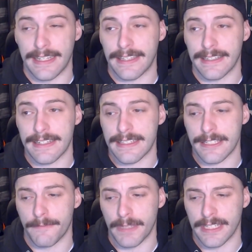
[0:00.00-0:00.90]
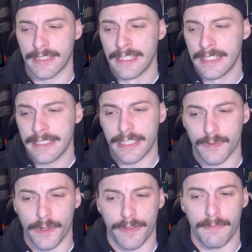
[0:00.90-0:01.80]
I think that's something
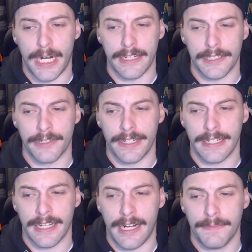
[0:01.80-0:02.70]
that's worth monitoring.